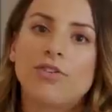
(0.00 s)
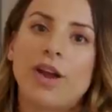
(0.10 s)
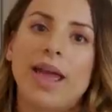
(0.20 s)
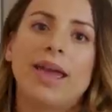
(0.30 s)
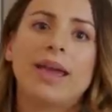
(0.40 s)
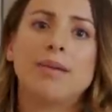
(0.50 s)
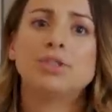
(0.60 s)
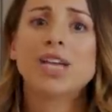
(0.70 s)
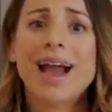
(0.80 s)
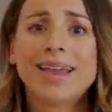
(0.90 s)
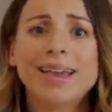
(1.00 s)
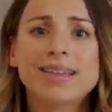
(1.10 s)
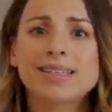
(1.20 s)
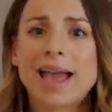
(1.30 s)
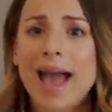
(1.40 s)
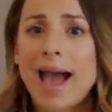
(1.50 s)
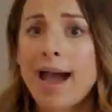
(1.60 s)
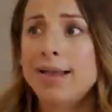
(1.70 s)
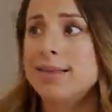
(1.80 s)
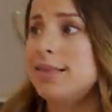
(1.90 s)
for hanging up jackets,
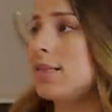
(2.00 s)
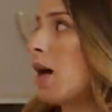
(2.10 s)
hats,